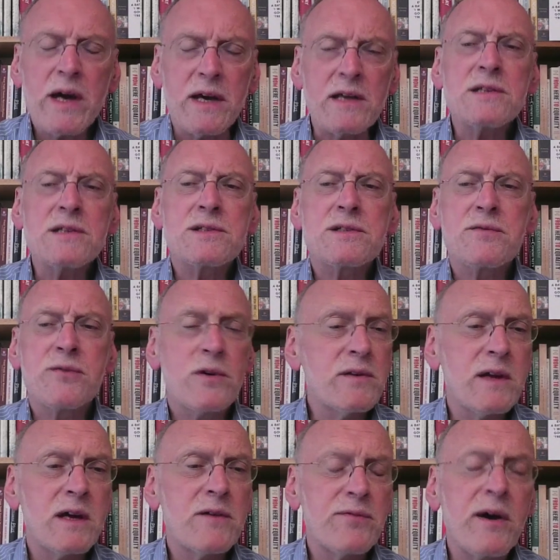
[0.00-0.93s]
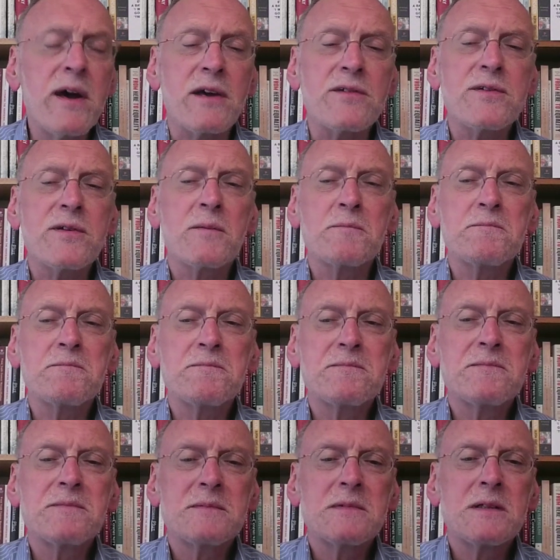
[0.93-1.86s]
praised for their
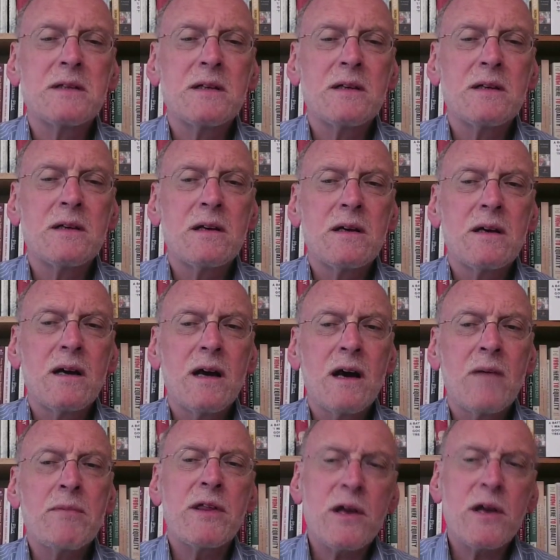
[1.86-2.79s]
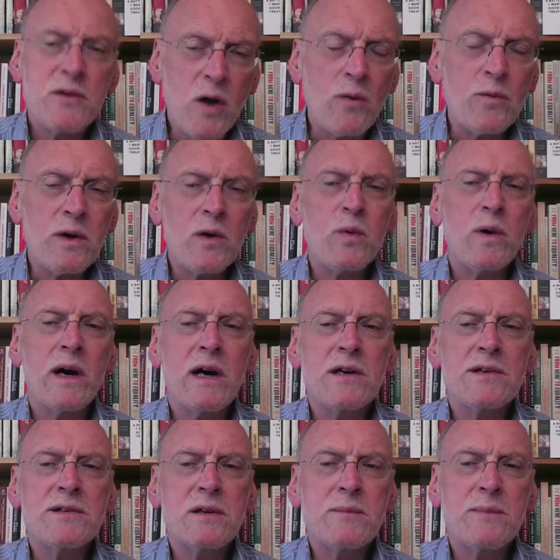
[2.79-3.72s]
faith, but they're not
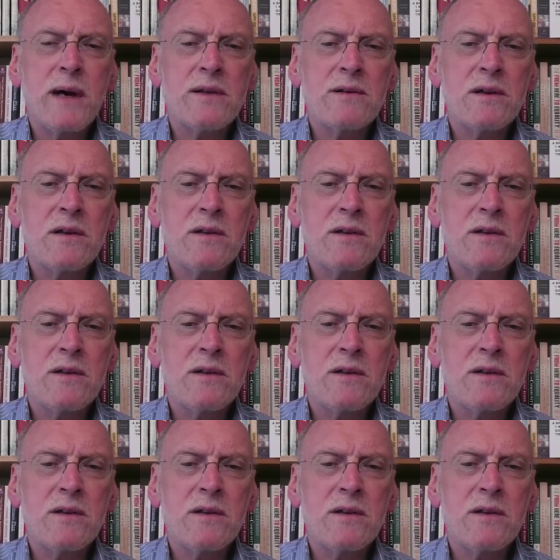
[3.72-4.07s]
required to